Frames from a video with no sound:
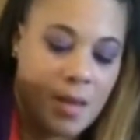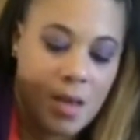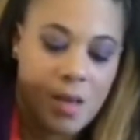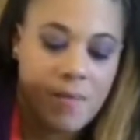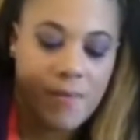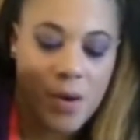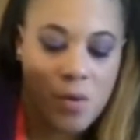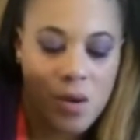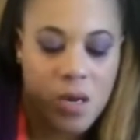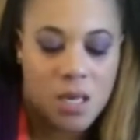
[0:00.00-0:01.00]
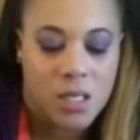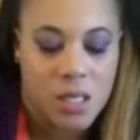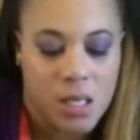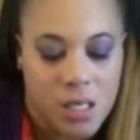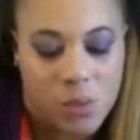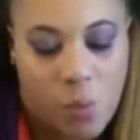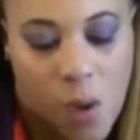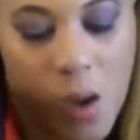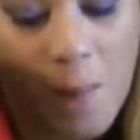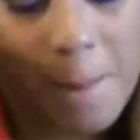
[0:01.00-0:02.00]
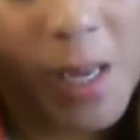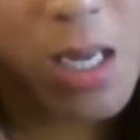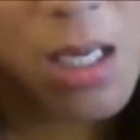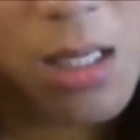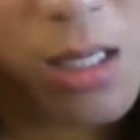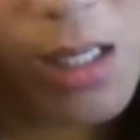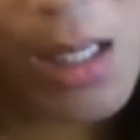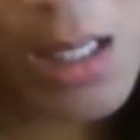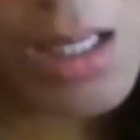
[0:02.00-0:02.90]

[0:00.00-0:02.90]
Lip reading: Keep folding until it's well mixed.